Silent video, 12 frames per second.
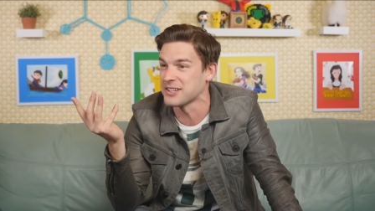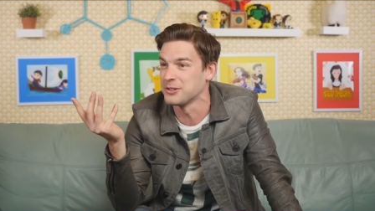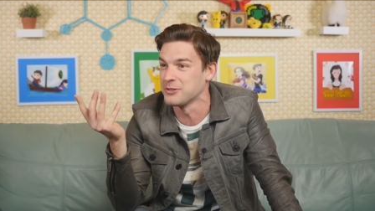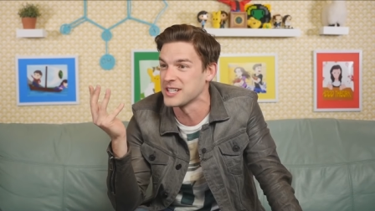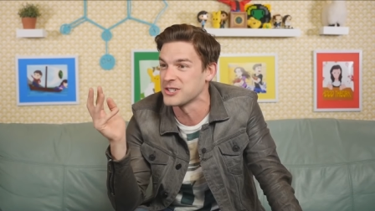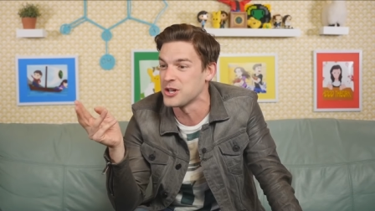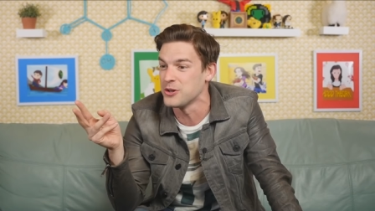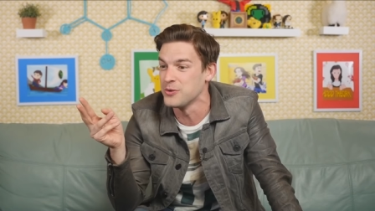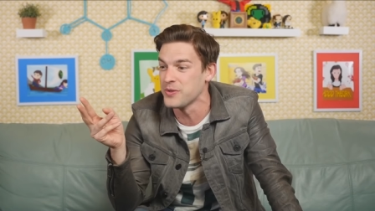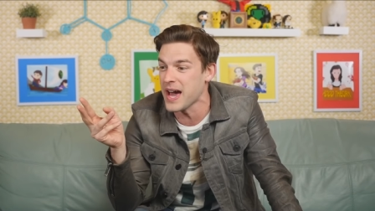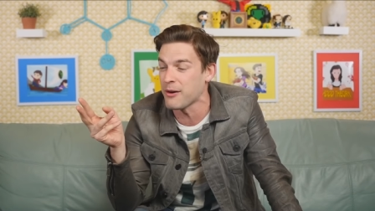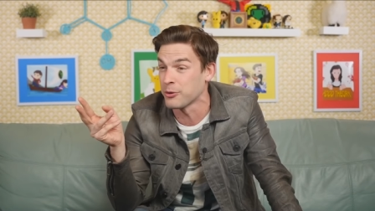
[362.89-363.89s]
including
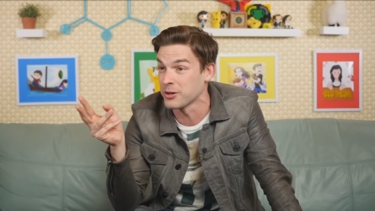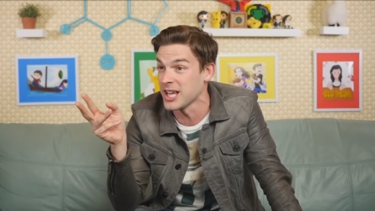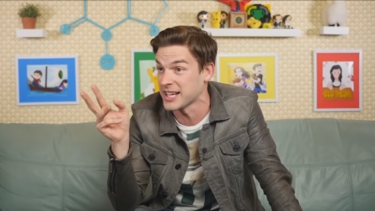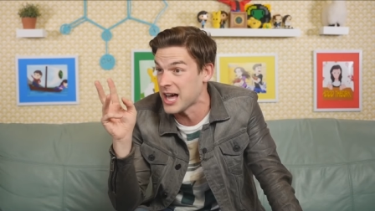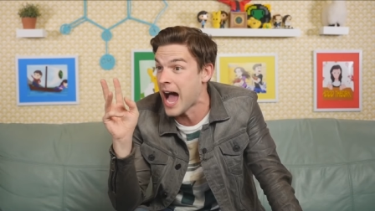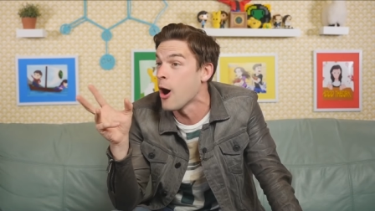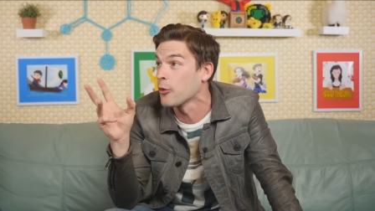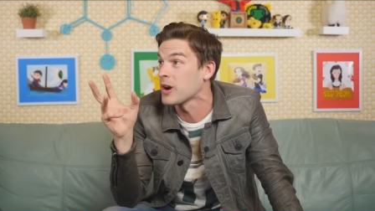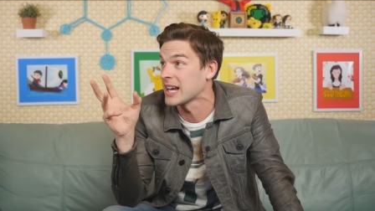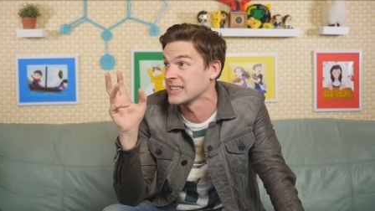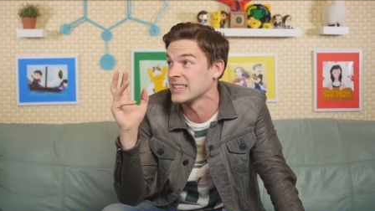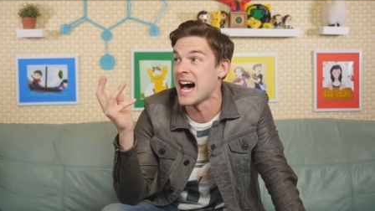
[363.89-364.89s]
two that were like
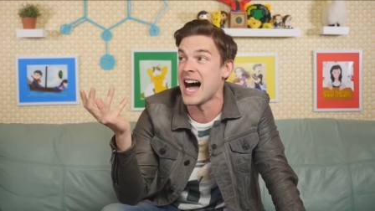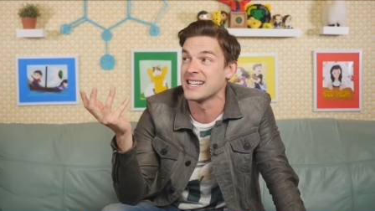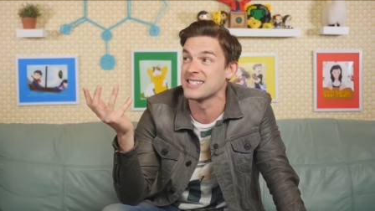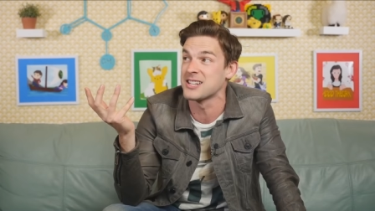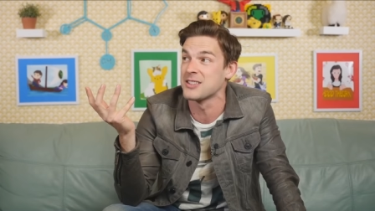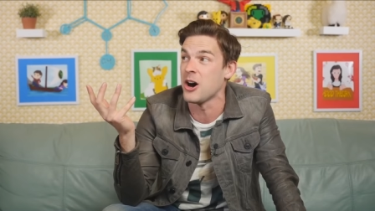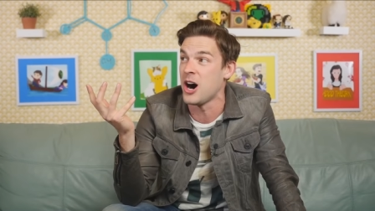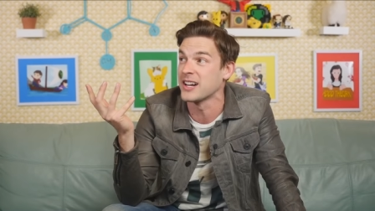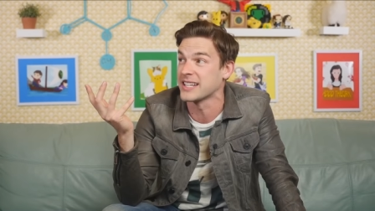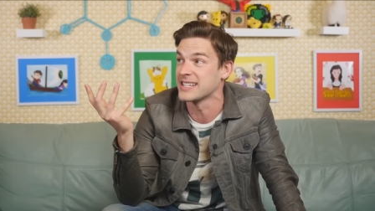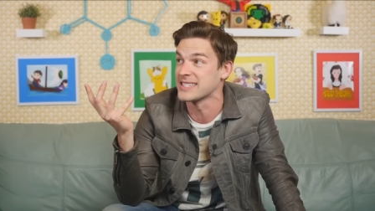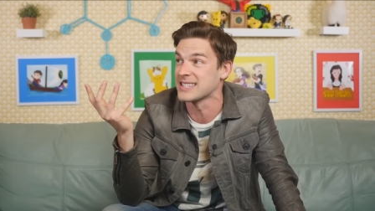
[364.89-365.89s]
outright lies to the
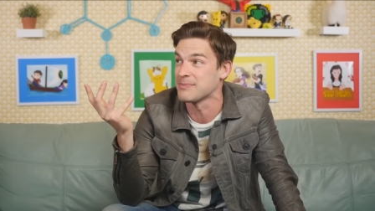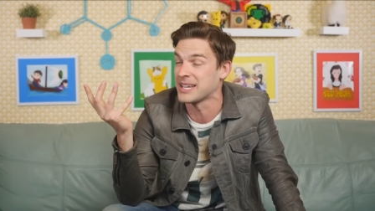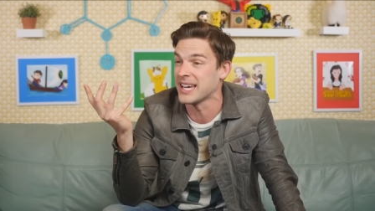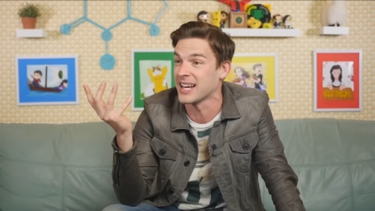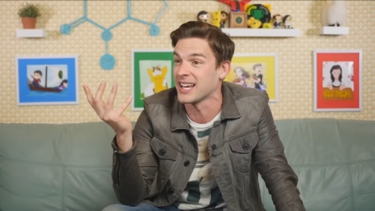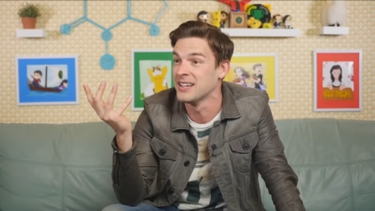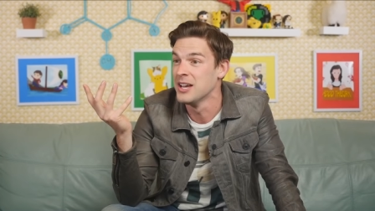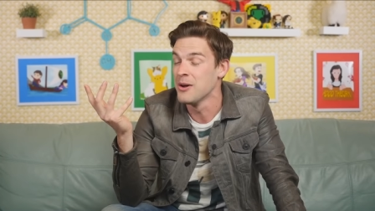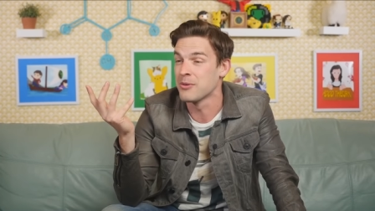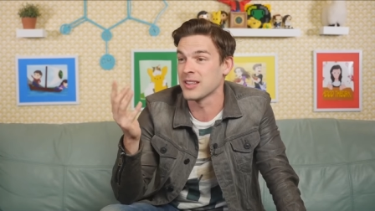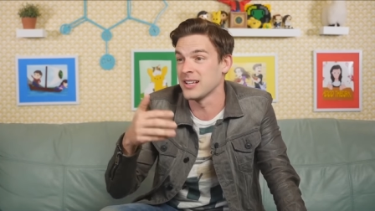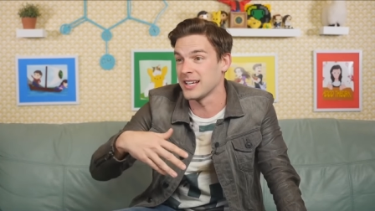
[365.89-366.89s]
audience at the yeah. beginning,
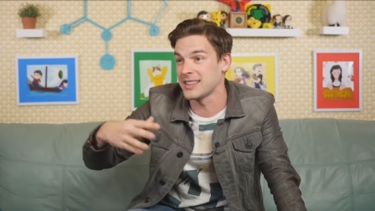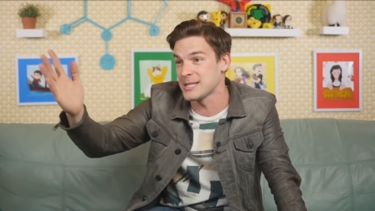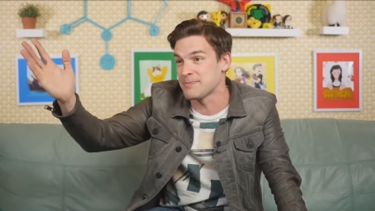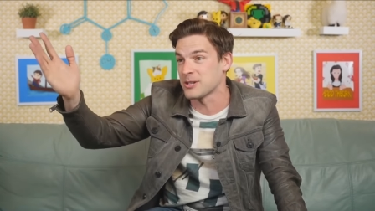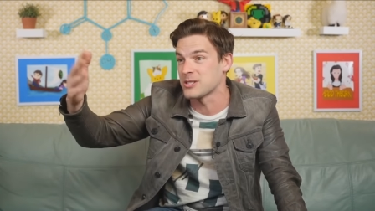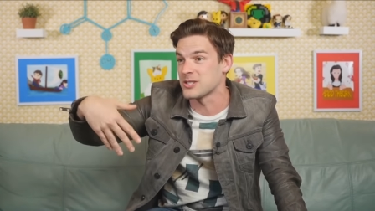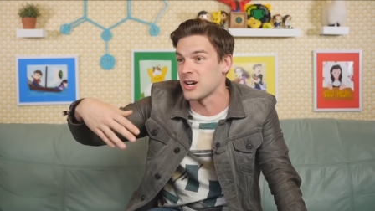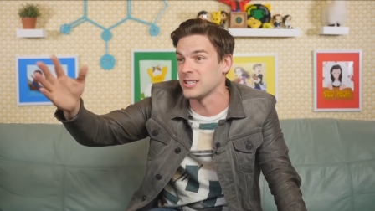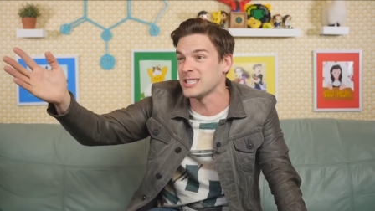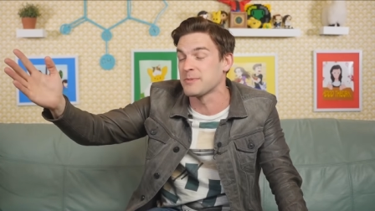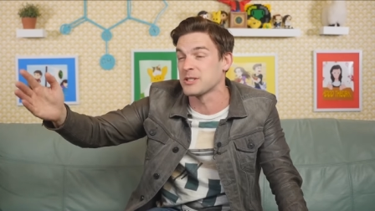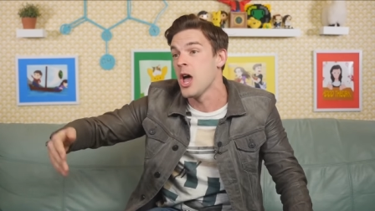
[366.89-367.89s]
where they're like, this person's gone,
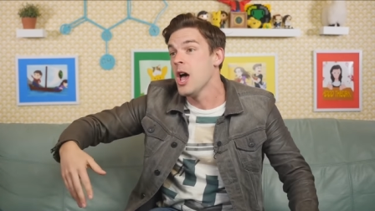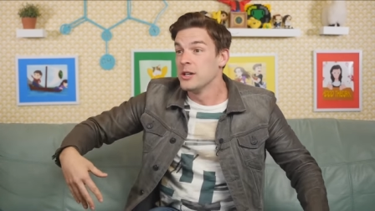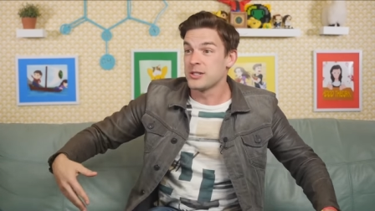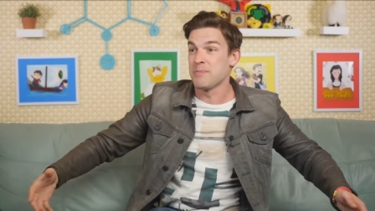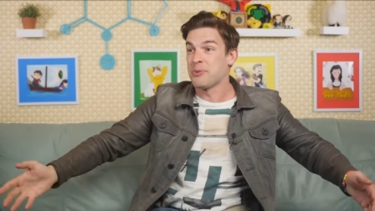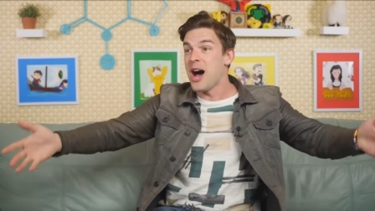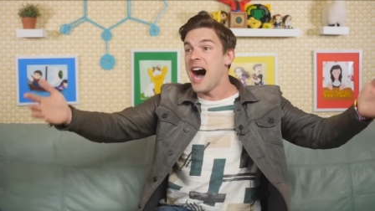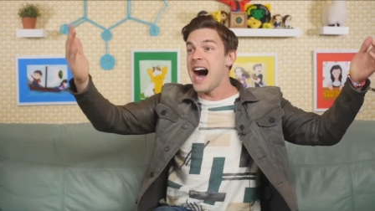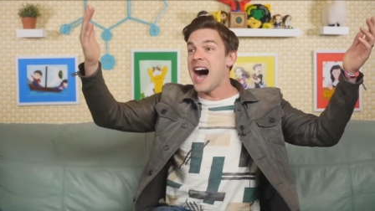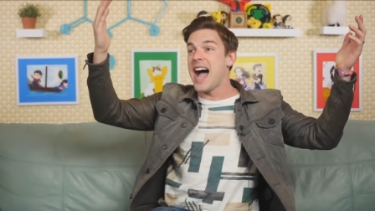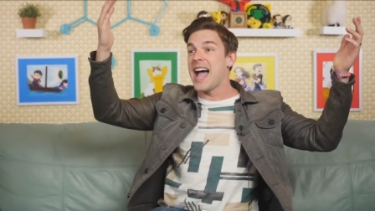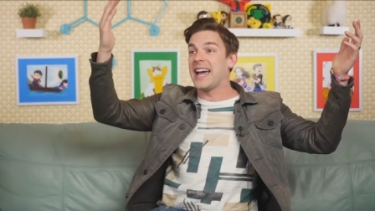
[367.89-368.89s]
this person's.
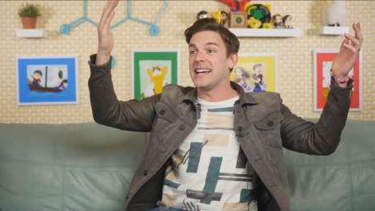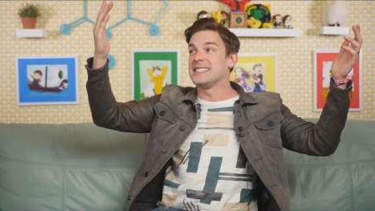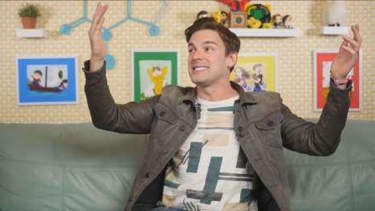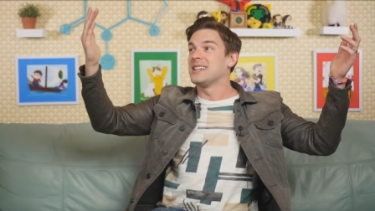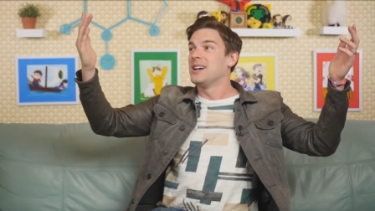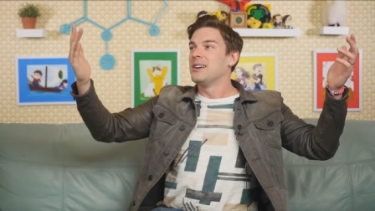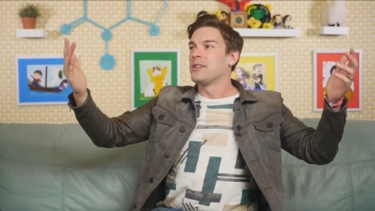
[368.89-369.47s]
Surprise!